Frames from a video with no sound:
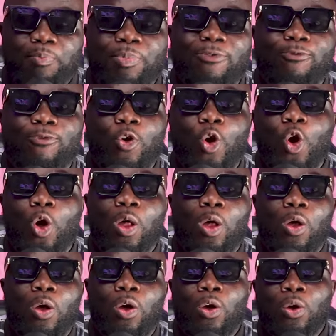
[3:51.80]

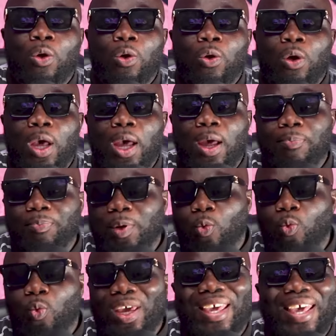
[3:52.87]
before the
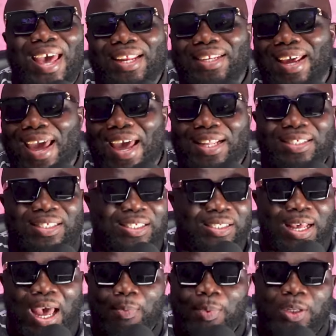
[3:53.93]
weekend
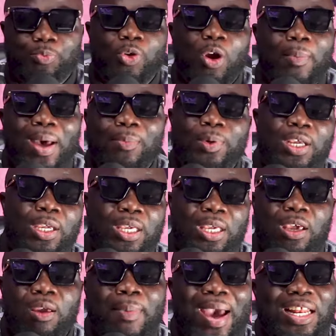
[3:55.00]
ends, I mean, probably
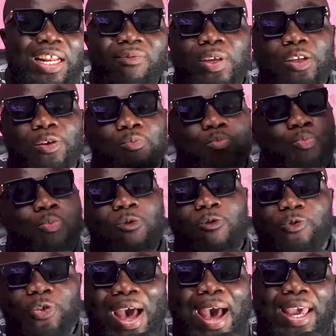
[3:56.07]
he might even
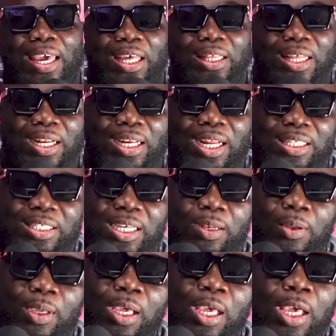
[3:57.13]
move higher than that,
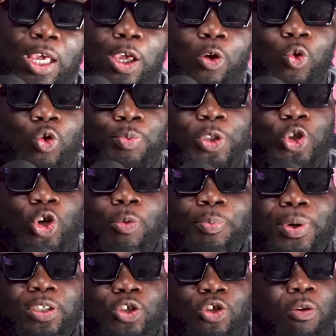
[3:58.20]
and he will be
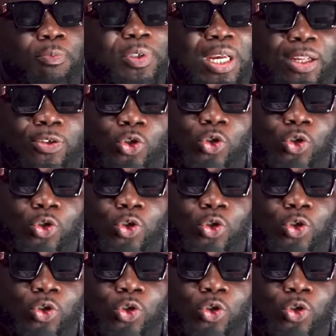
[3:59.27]
topping some charts.